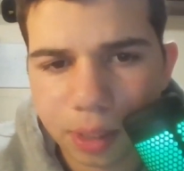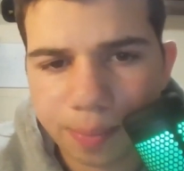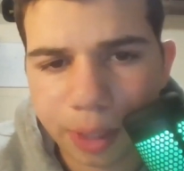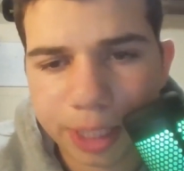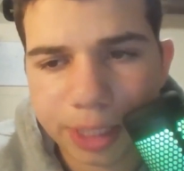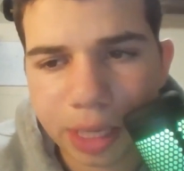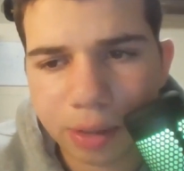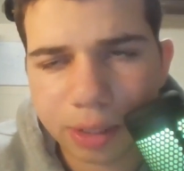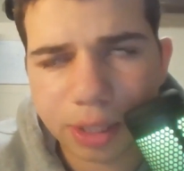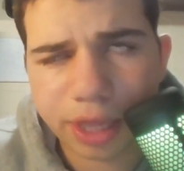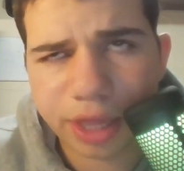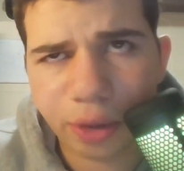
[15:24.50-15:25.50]
Blake Snell
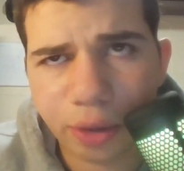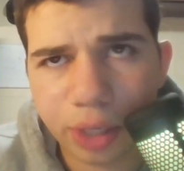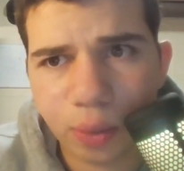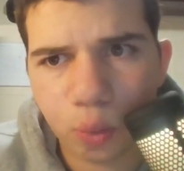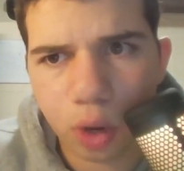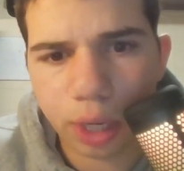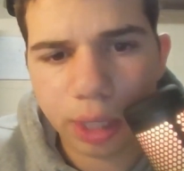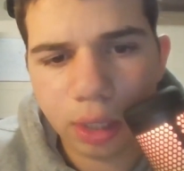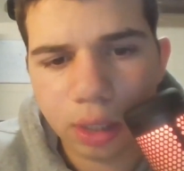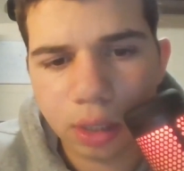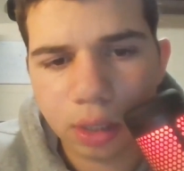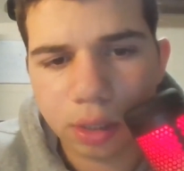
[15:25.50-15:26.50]
is 31,
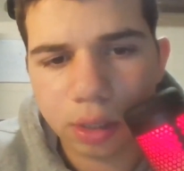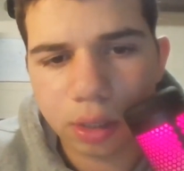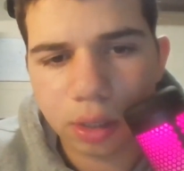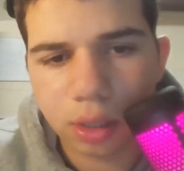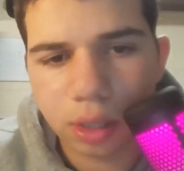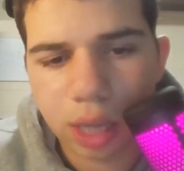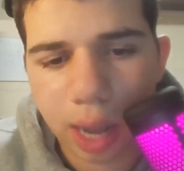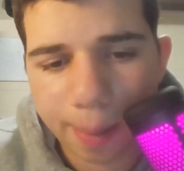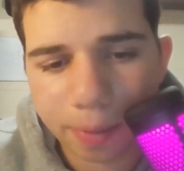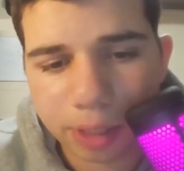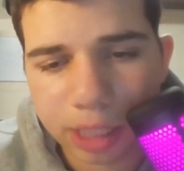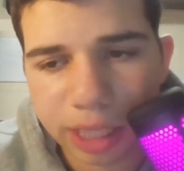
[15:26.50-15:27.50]
I
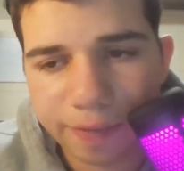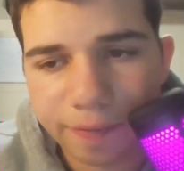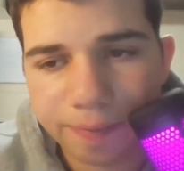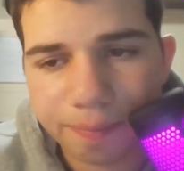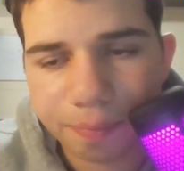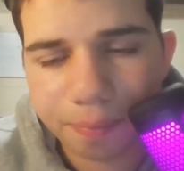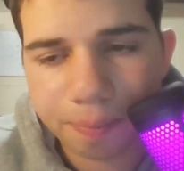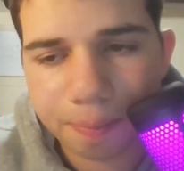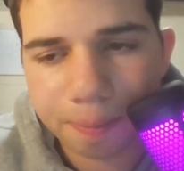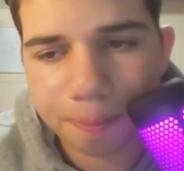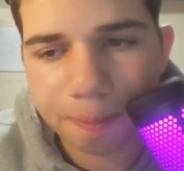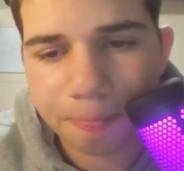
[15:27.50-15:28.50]
believe.
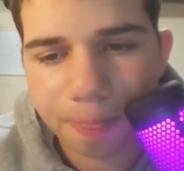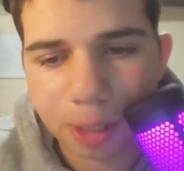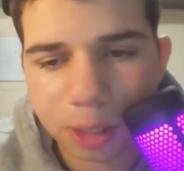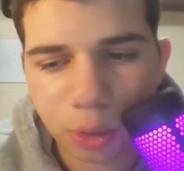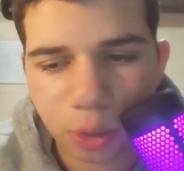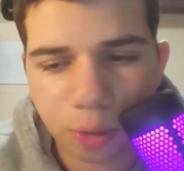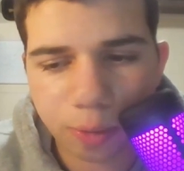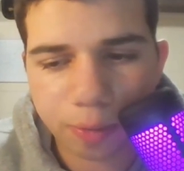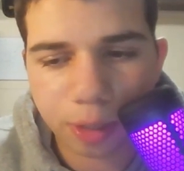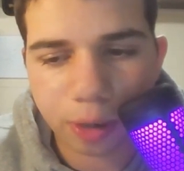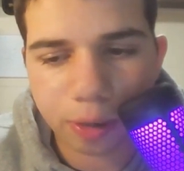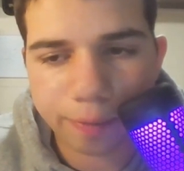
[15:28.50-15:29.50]
So
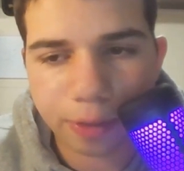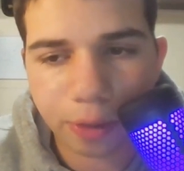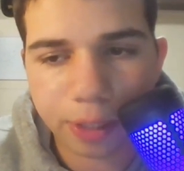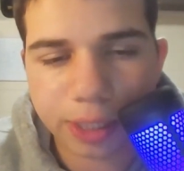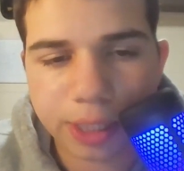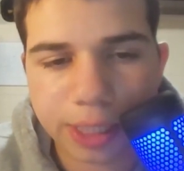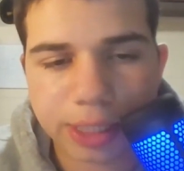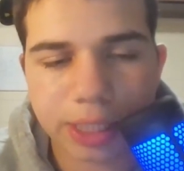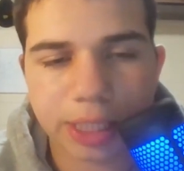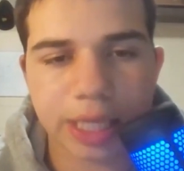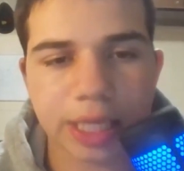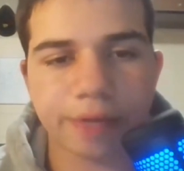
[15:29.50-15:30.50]
he'll, 36
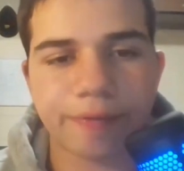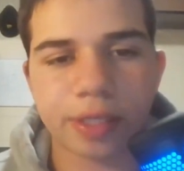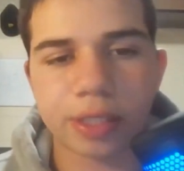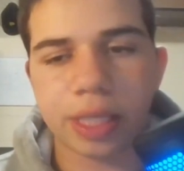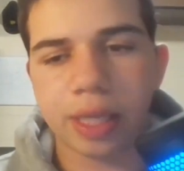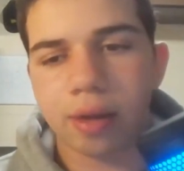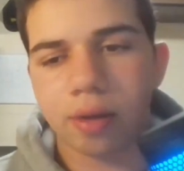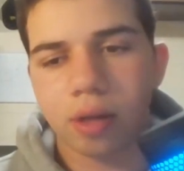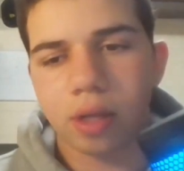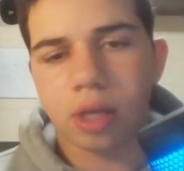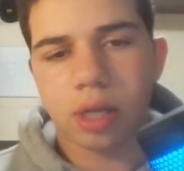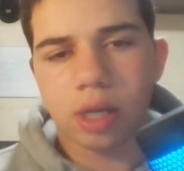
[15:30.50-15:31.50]
at the end of his deal,
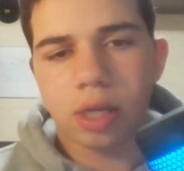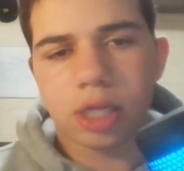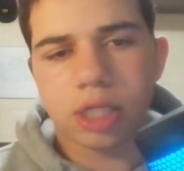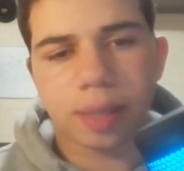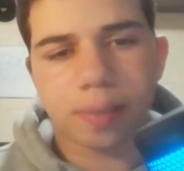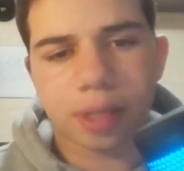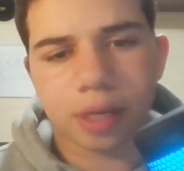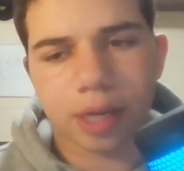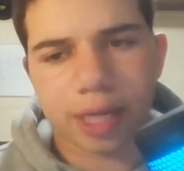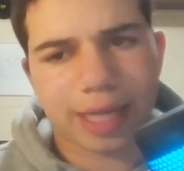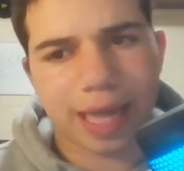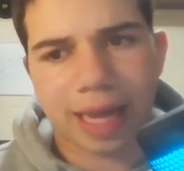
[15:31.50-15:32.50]
something
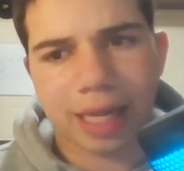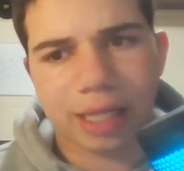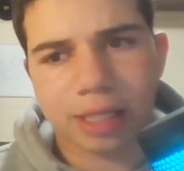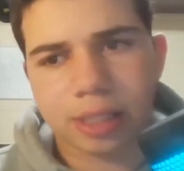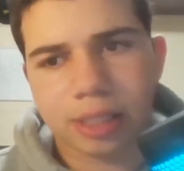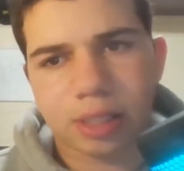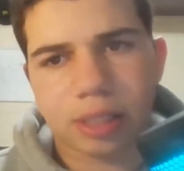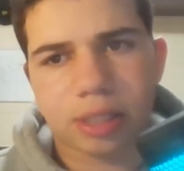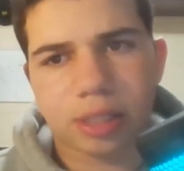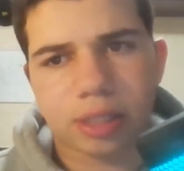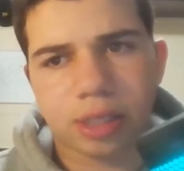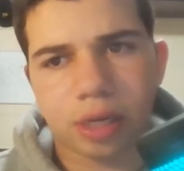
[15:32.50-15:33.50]
like that.
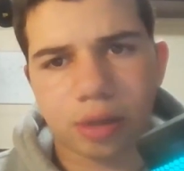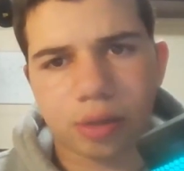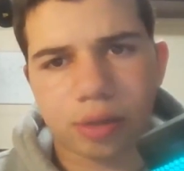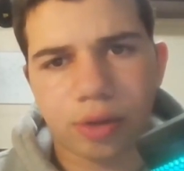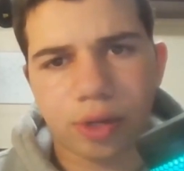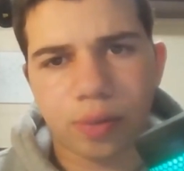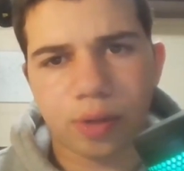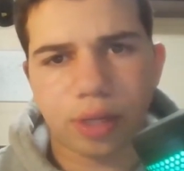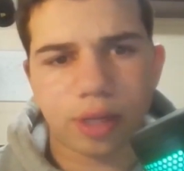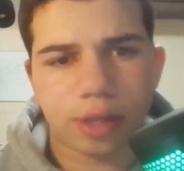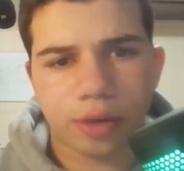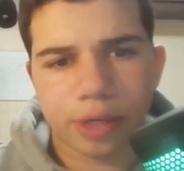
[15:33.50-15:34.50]
He's,
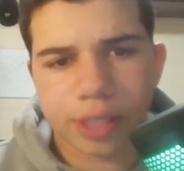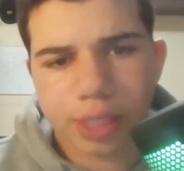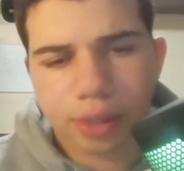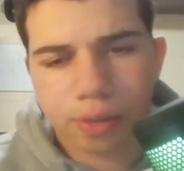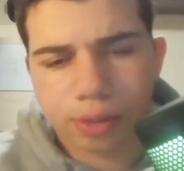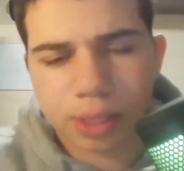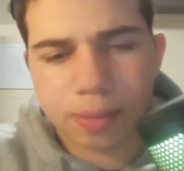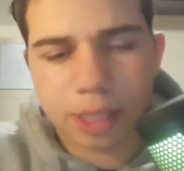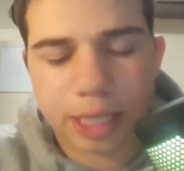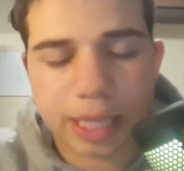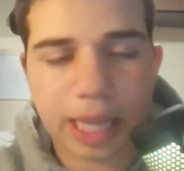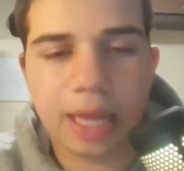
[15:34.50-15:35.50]
31, 32, something
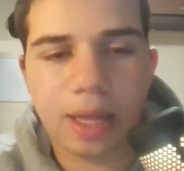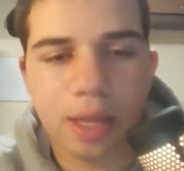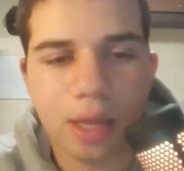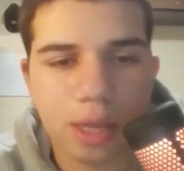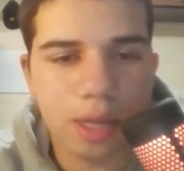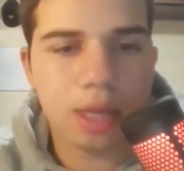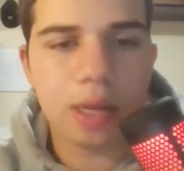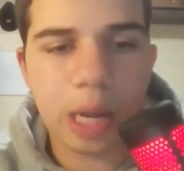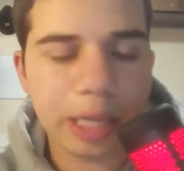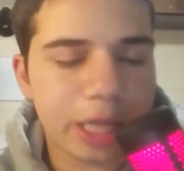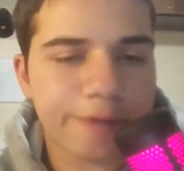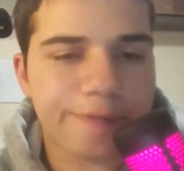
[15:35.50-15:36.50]
like that.
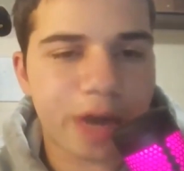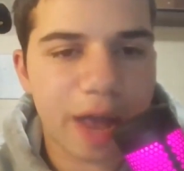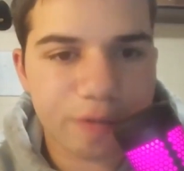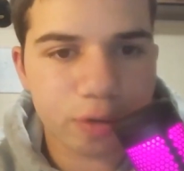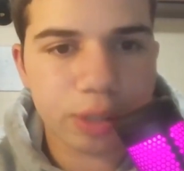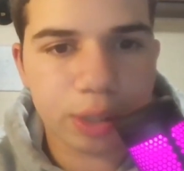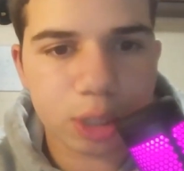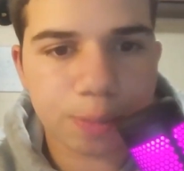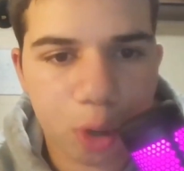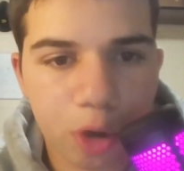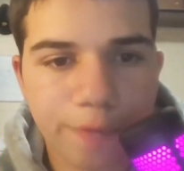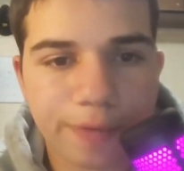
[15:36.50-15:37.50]
I think a 5-year deal is
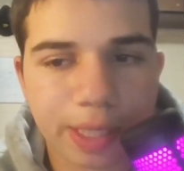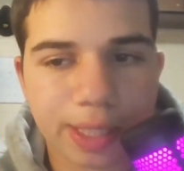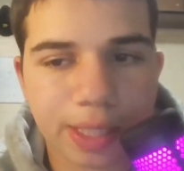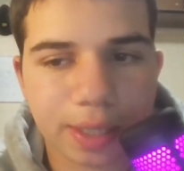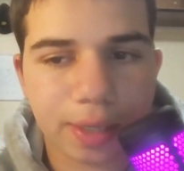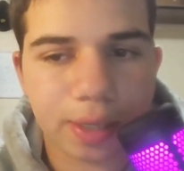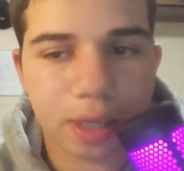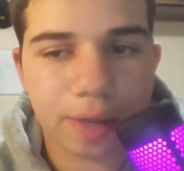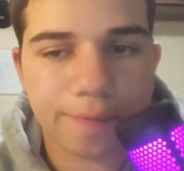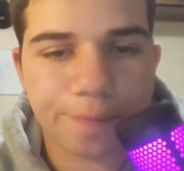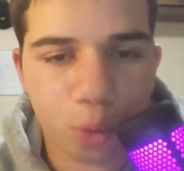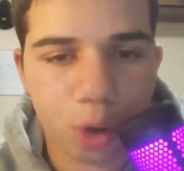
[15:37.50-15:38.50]
perfect.
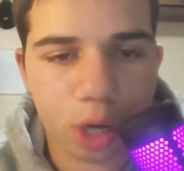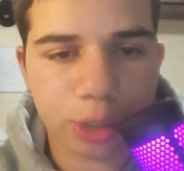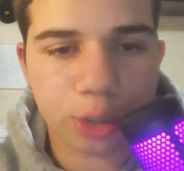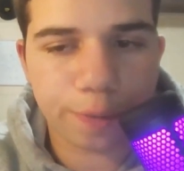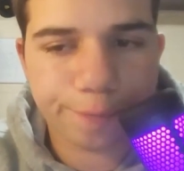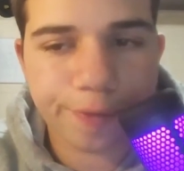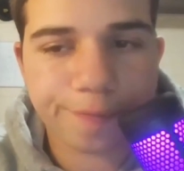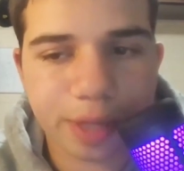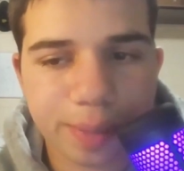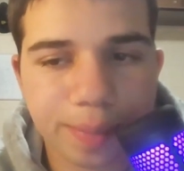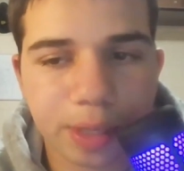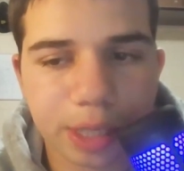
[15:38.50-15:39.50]
$450
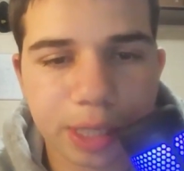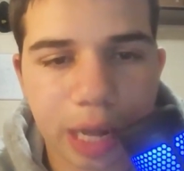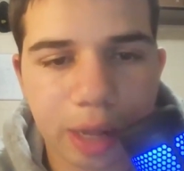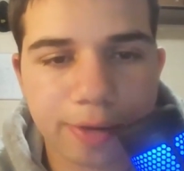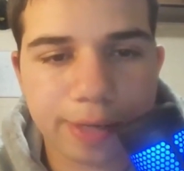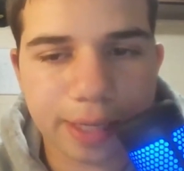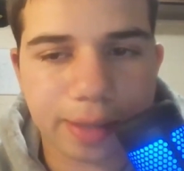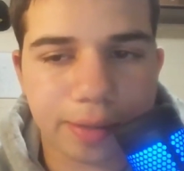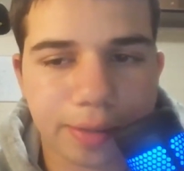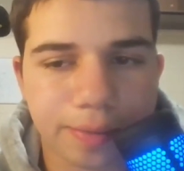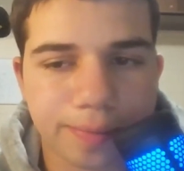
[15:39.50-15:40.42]
million deal.